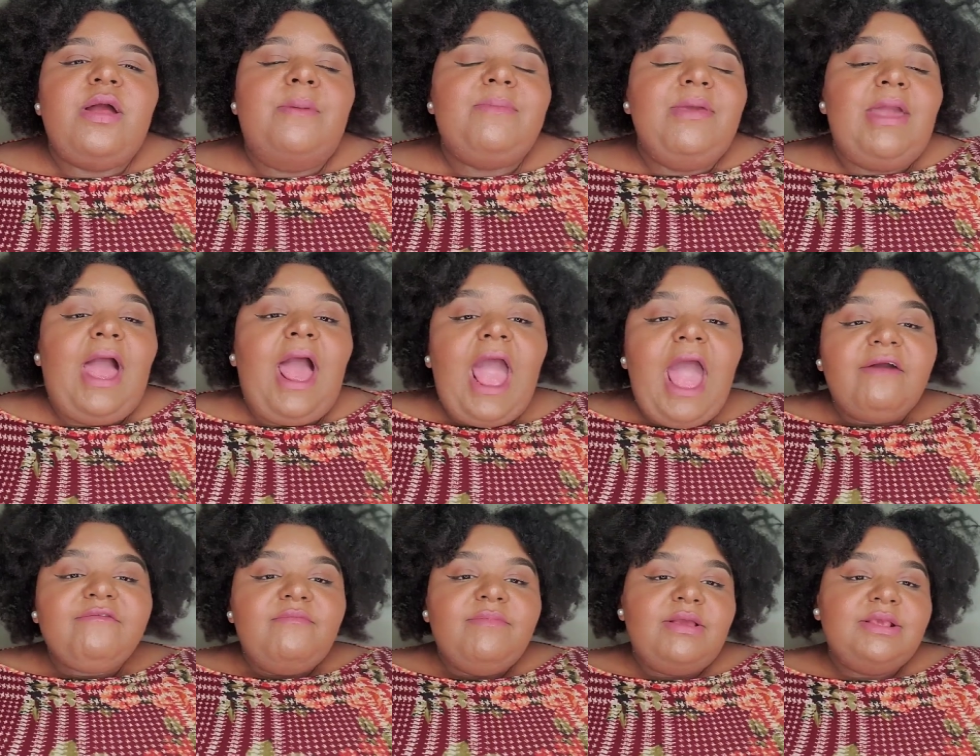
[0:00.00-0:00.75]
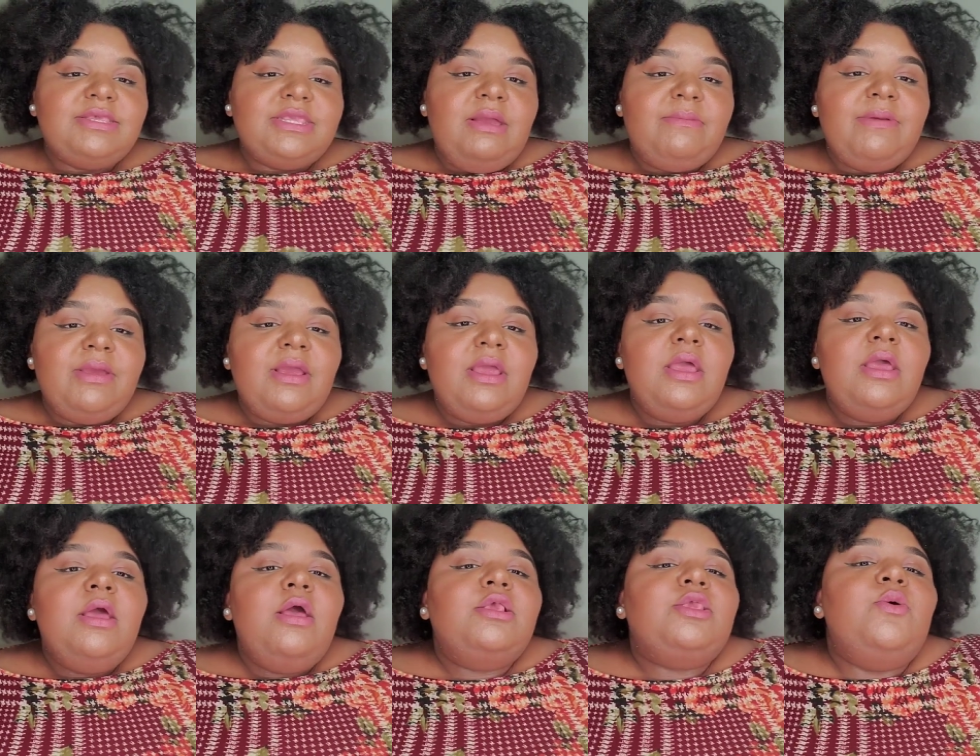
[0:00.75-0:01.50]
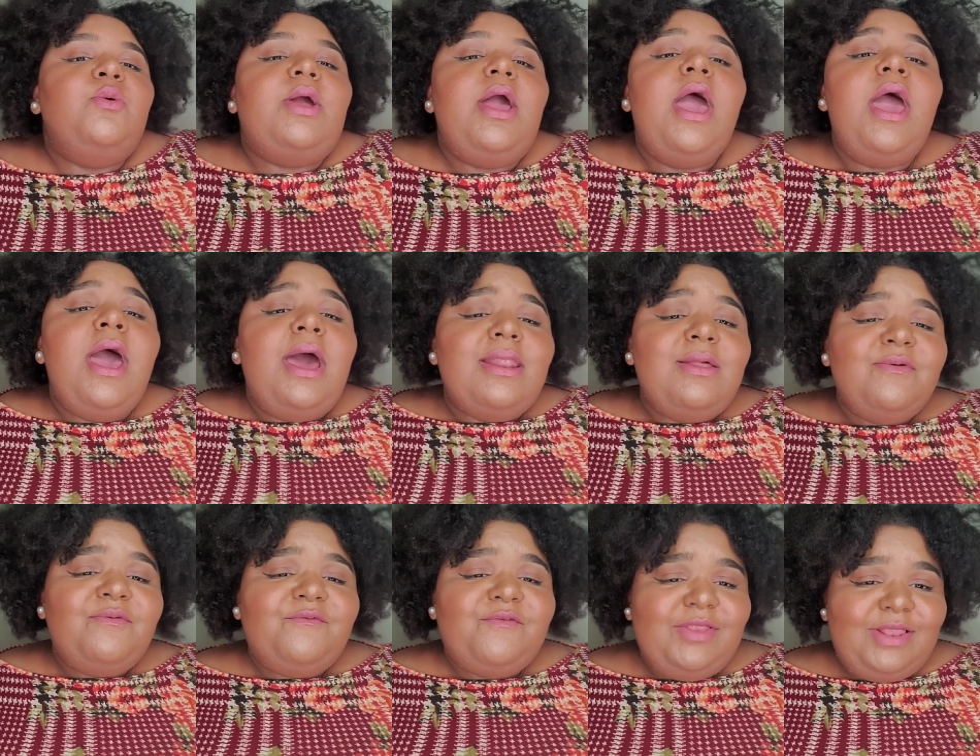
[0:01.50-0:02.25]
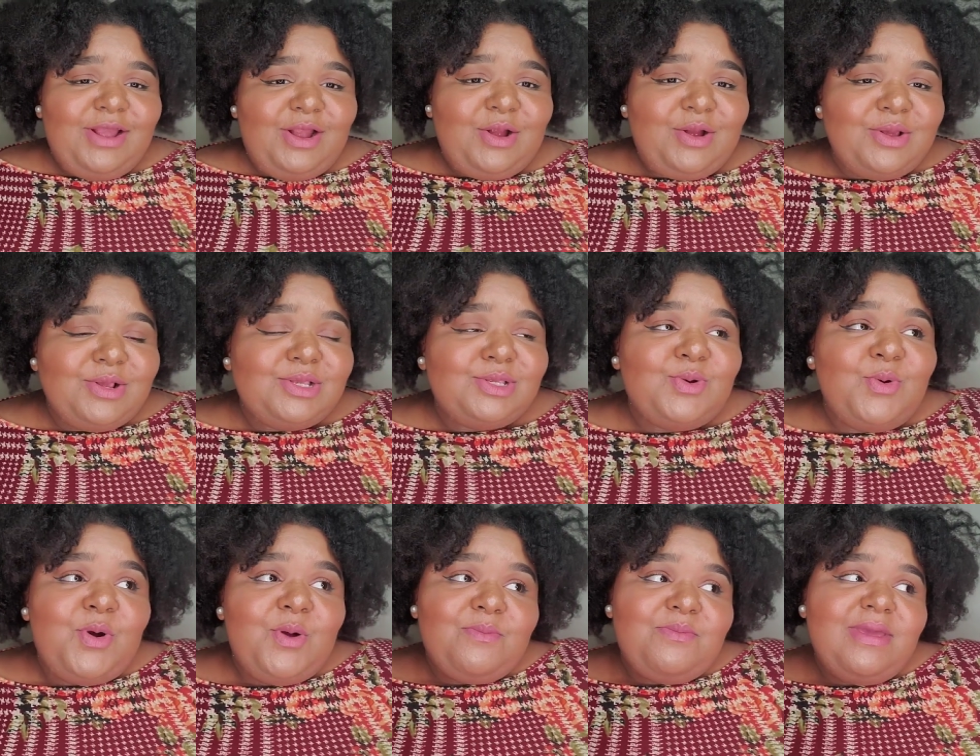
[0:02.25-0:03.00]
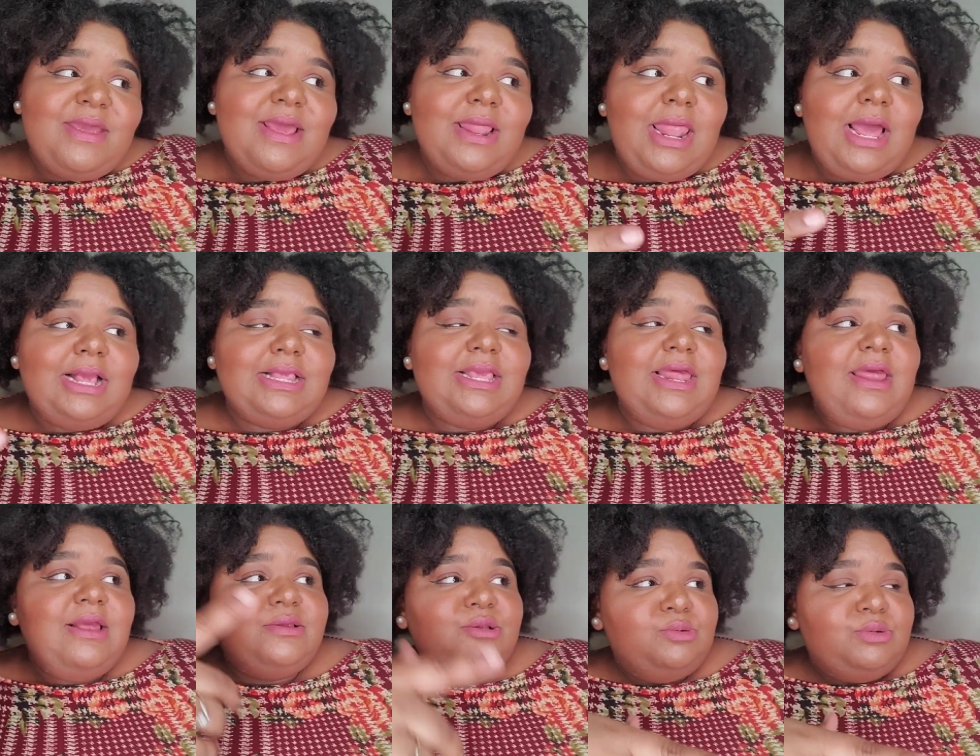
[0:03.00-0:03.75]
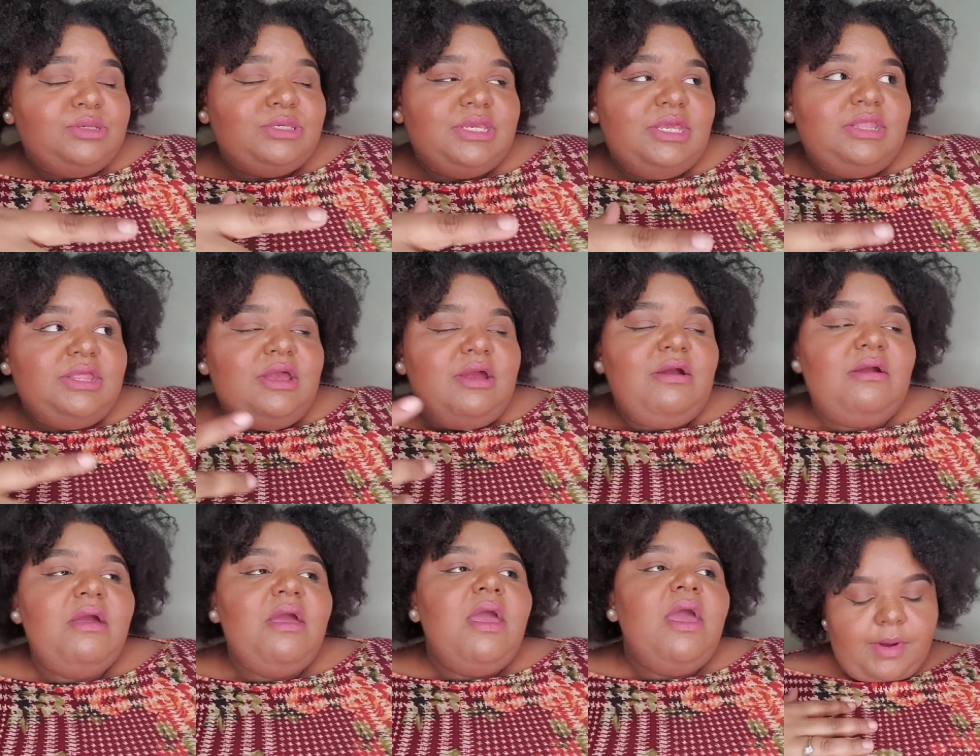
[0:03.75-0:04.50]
I mean, I have a big stomach, so it kind of flares on me, like I said, as you can see there.